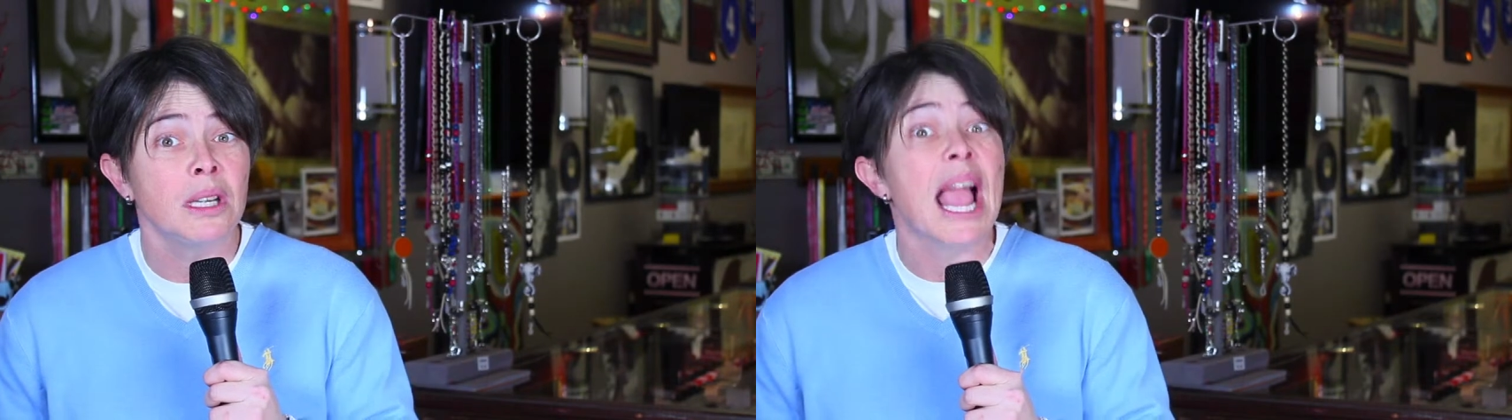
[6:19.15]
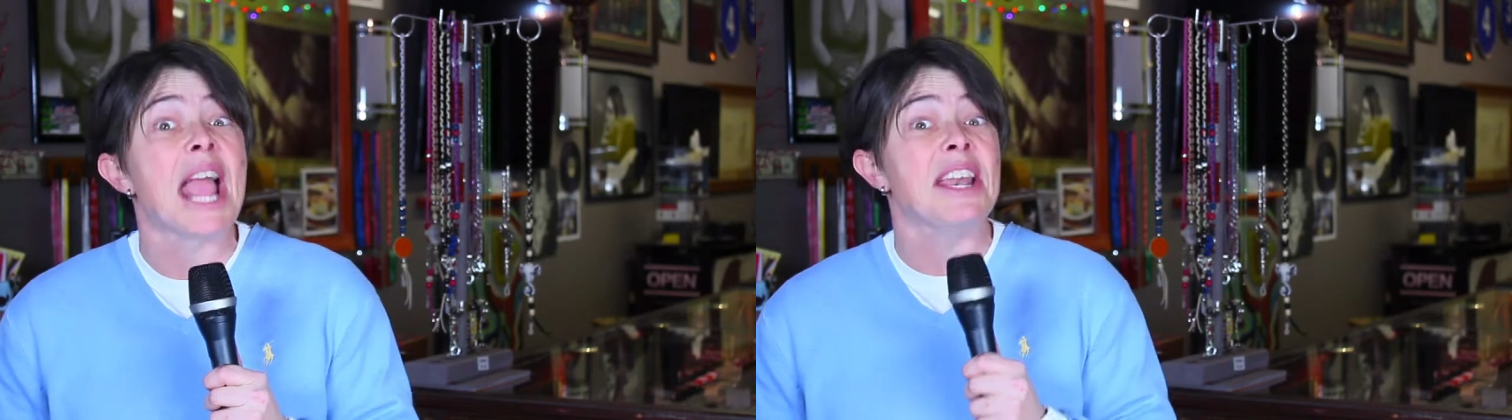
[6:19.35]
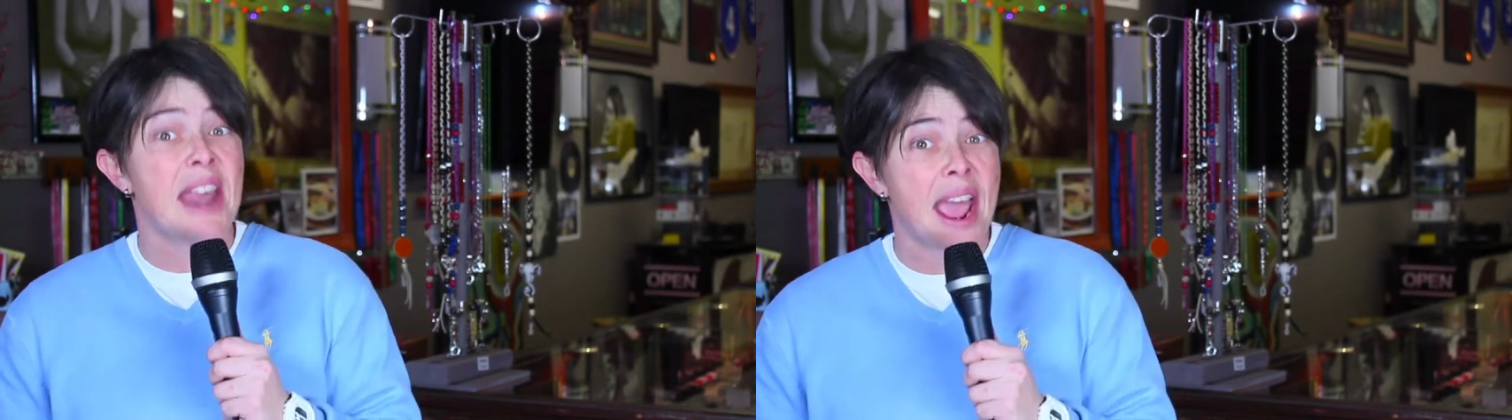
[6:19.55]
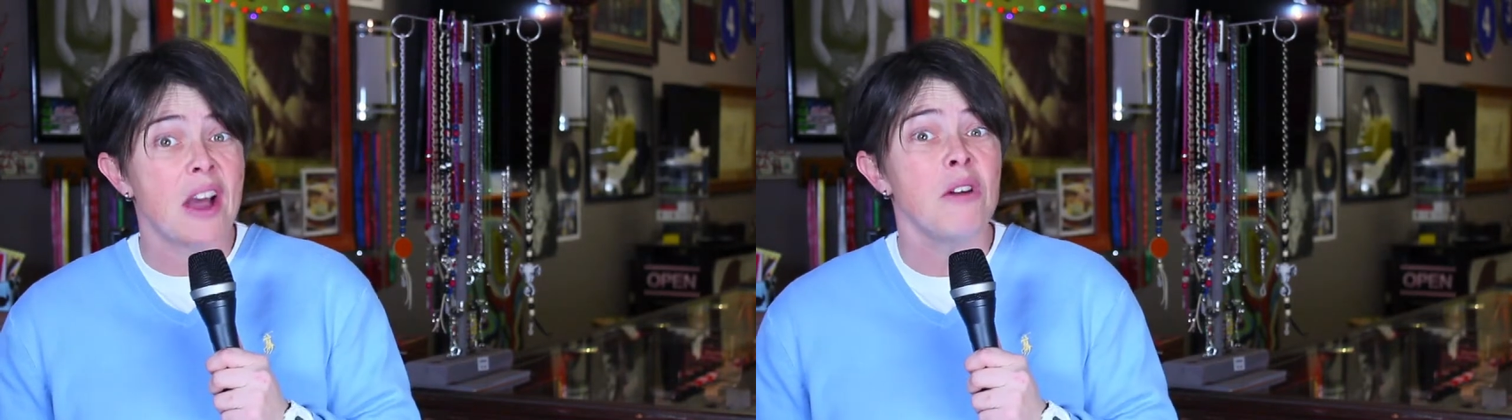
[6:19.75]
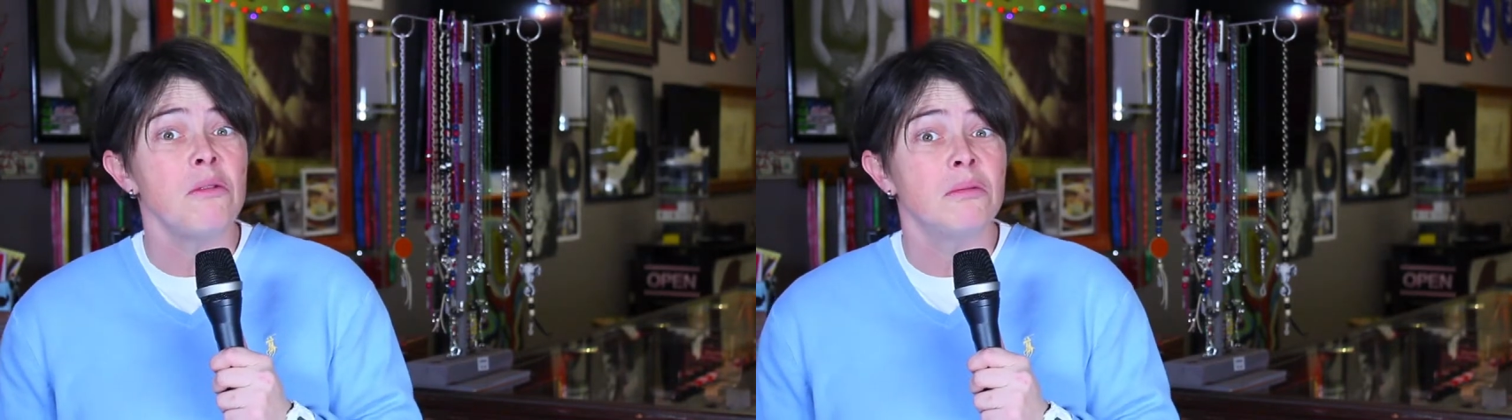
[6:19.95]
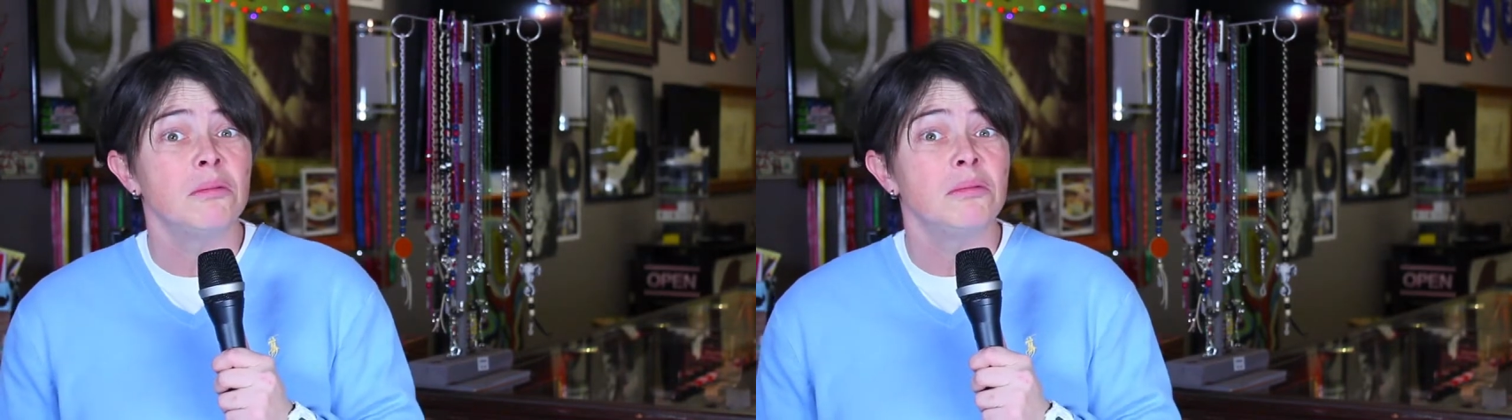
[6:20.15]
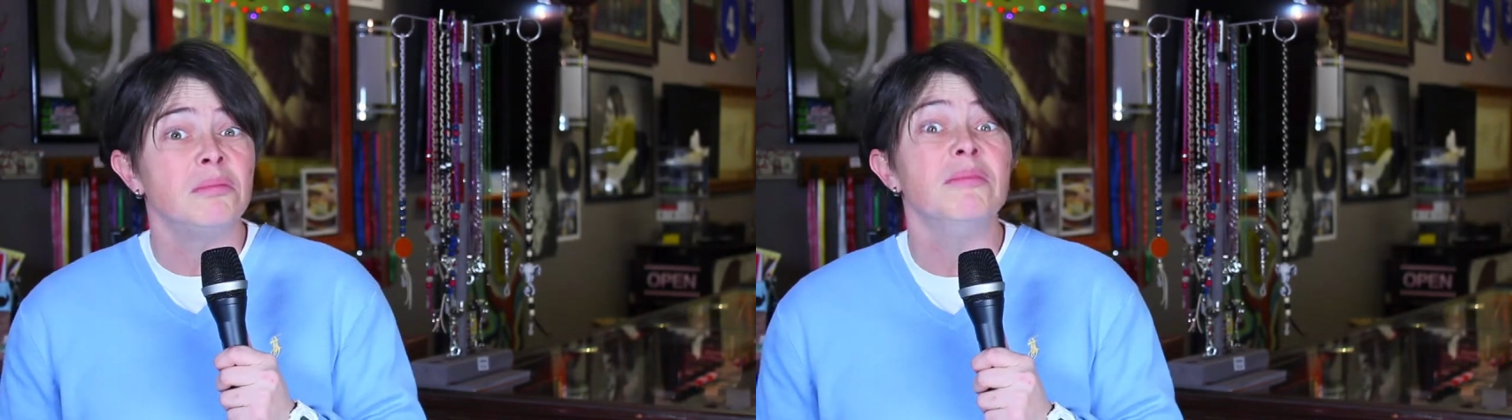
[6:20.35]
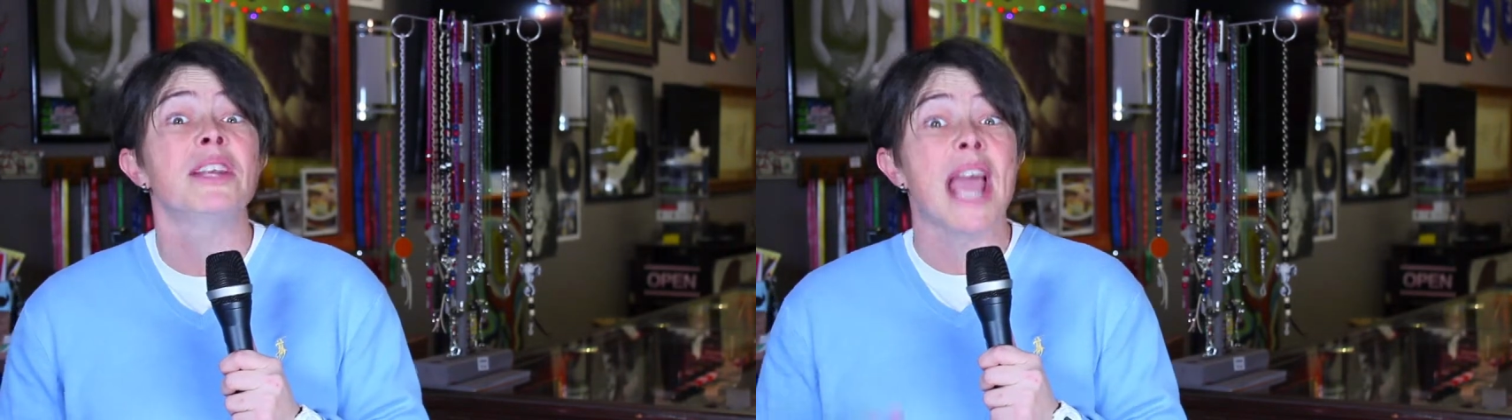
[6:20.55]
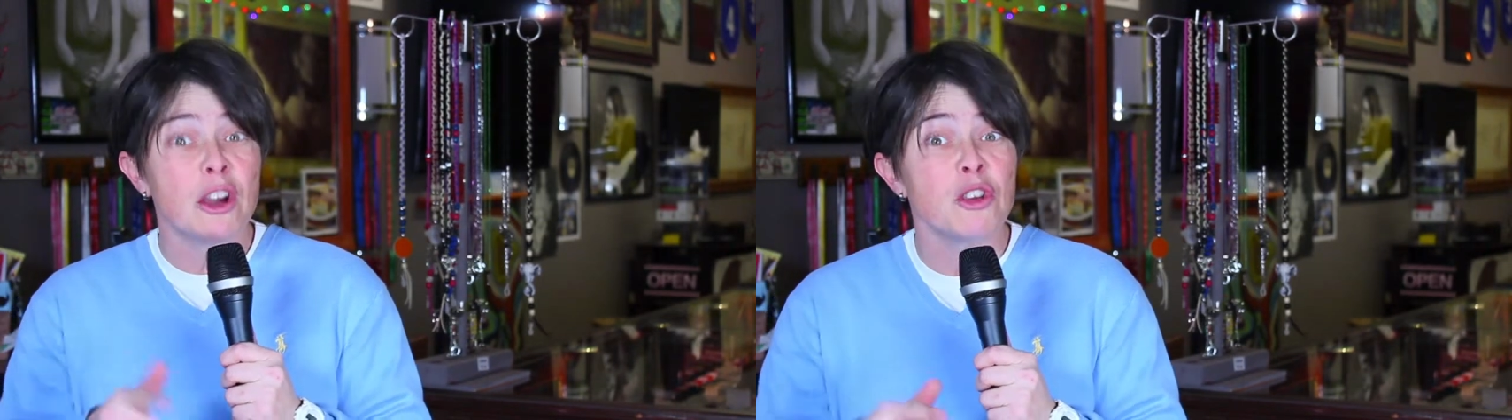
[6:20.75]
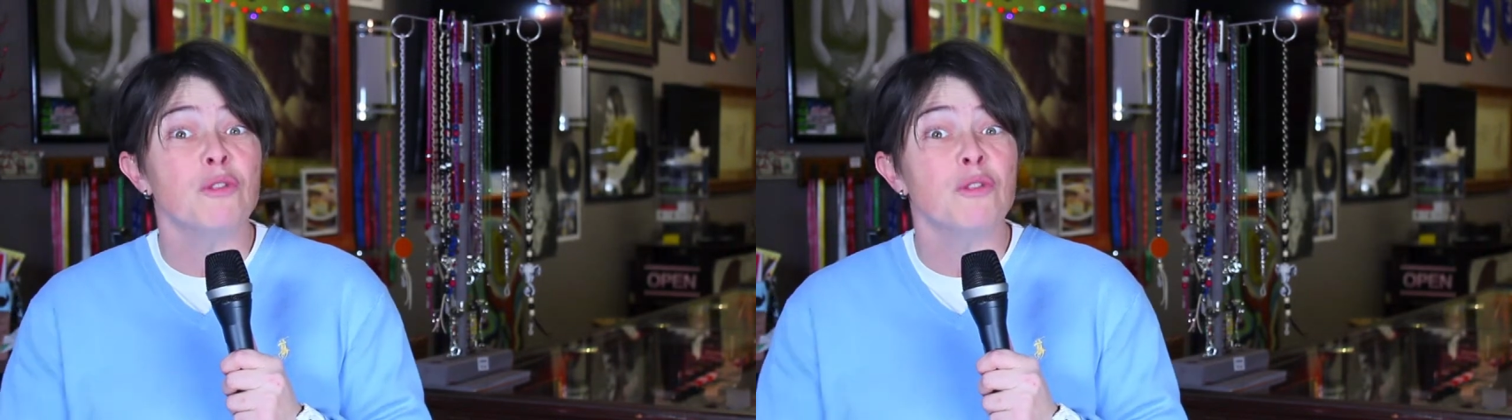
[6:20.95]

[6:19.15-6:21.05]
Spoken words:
And now you've